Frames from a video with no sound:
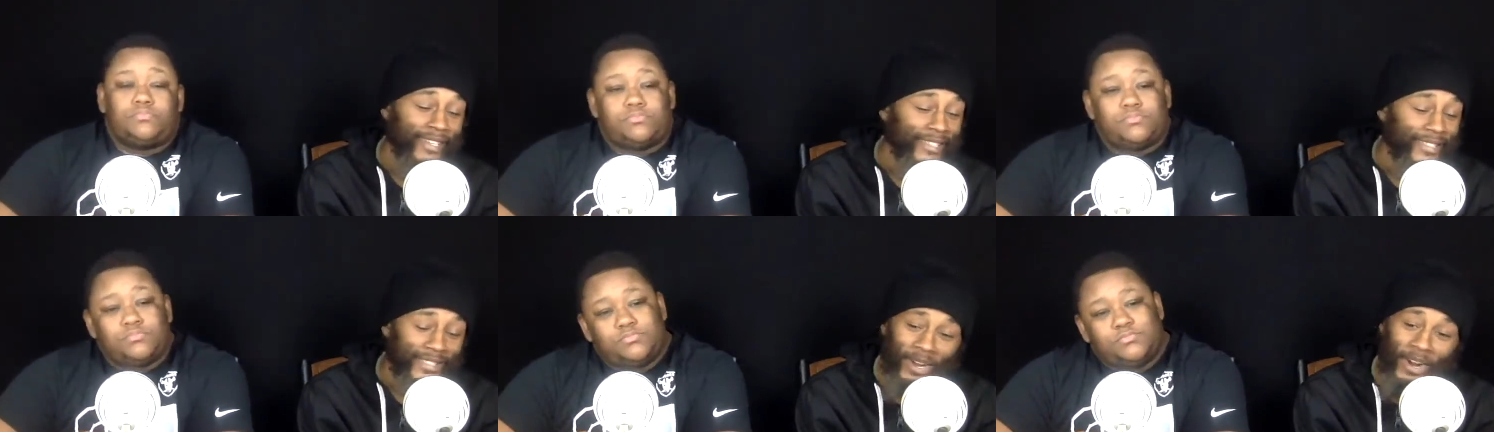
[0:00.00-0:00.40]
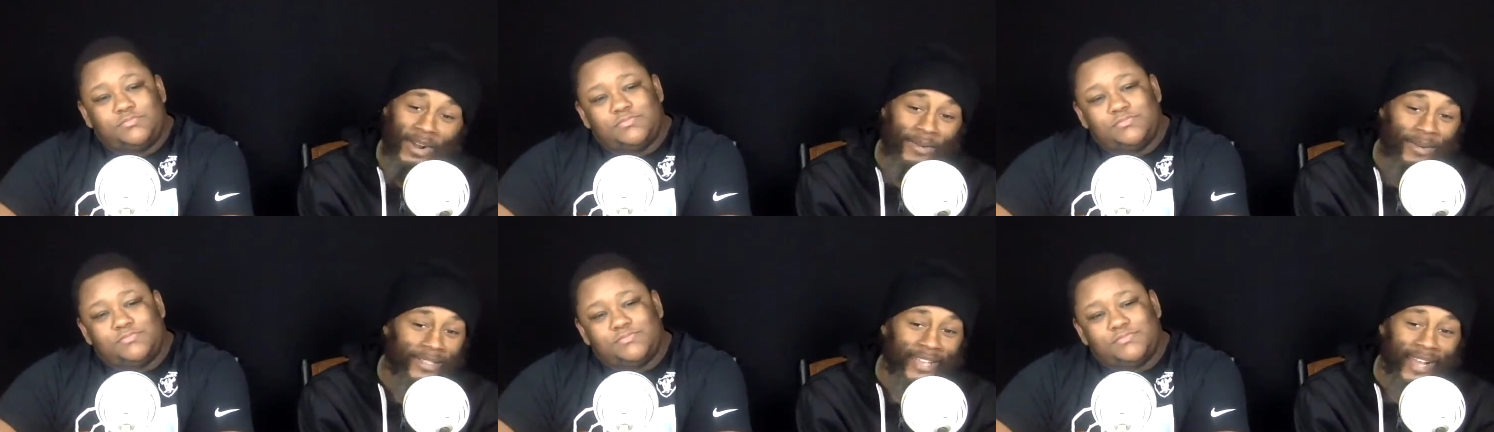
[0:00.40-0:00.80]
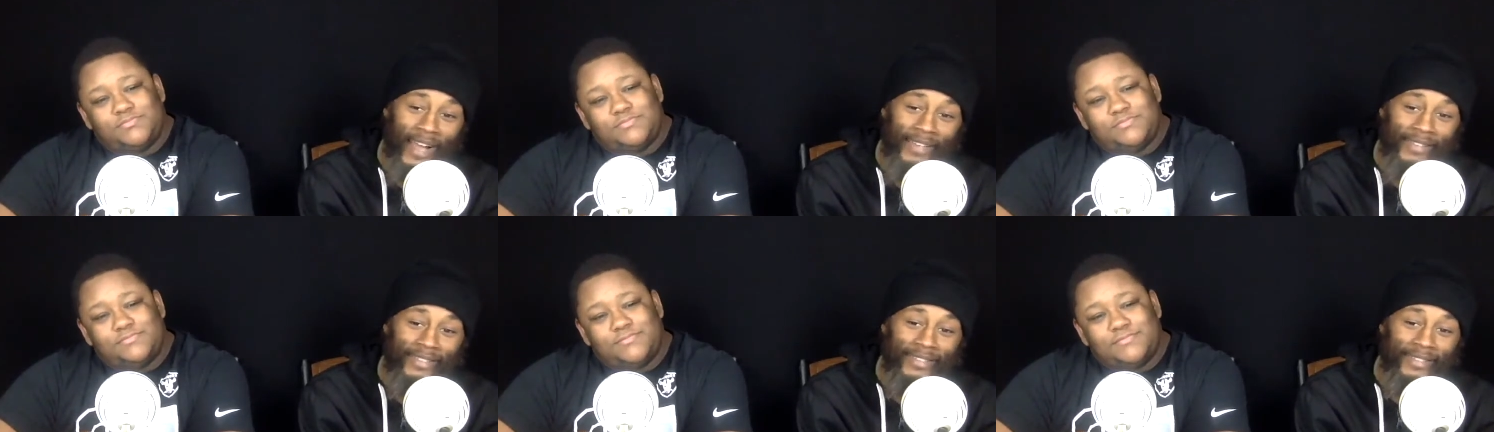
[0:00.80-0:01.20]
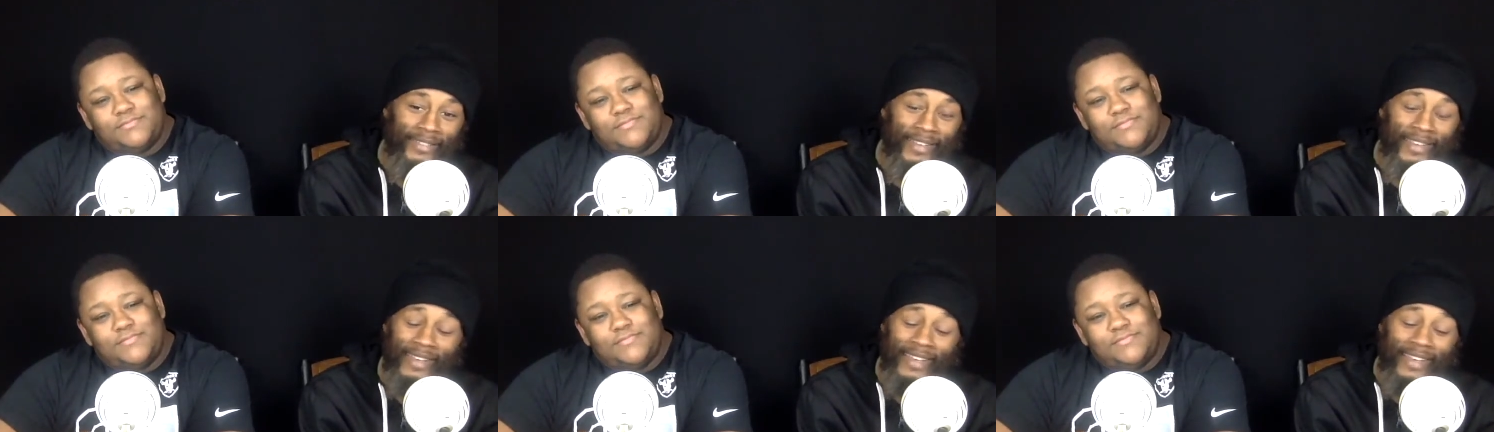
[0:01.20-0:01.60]
Speaker 1: Sorry, Wisconsin.
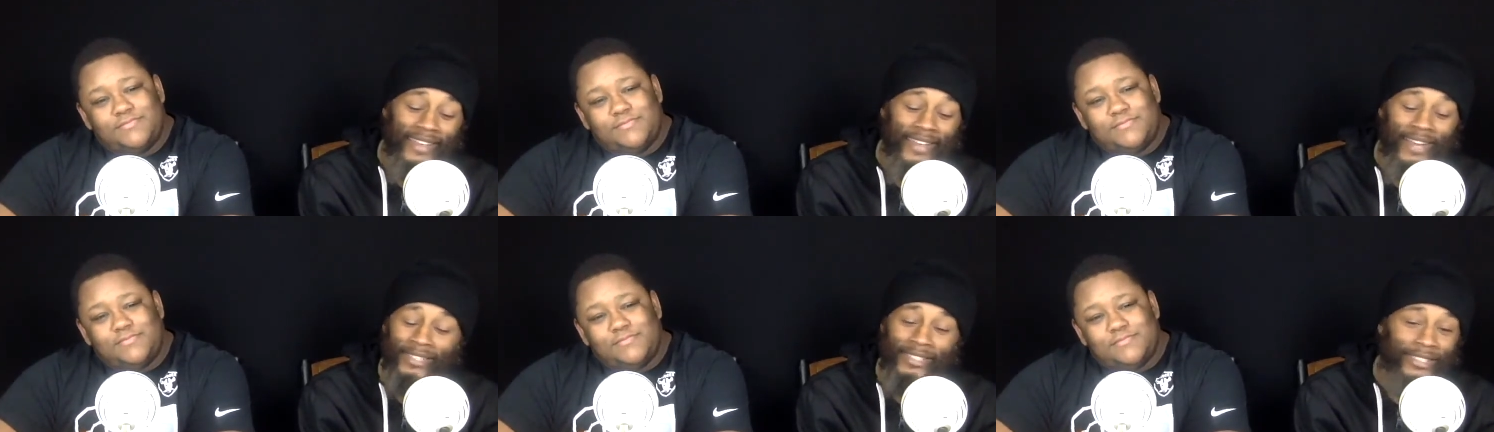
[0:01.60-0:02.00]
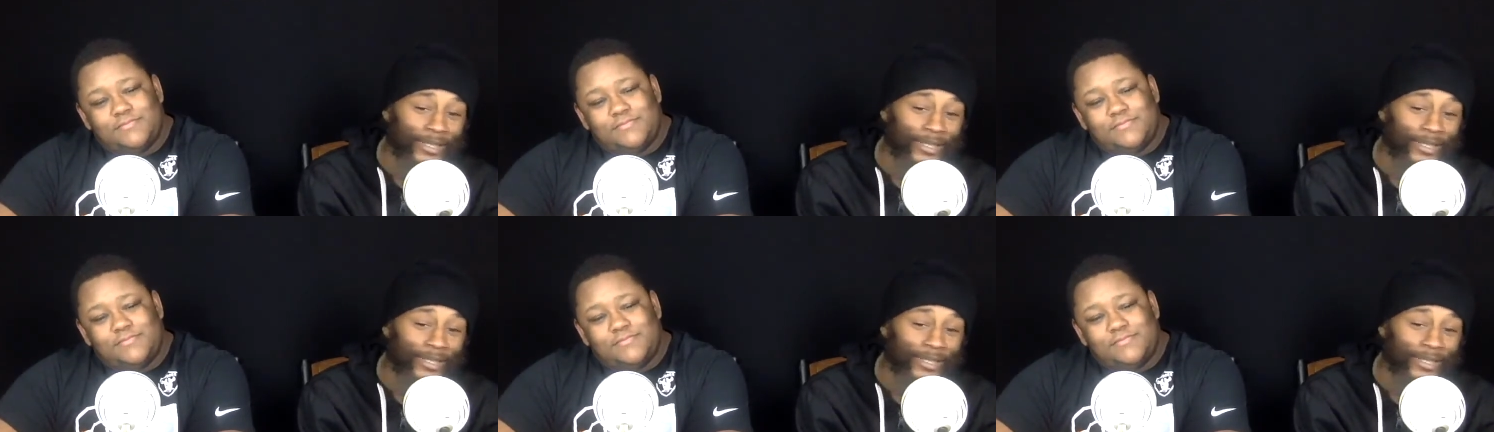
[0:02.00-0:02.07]
Y'all just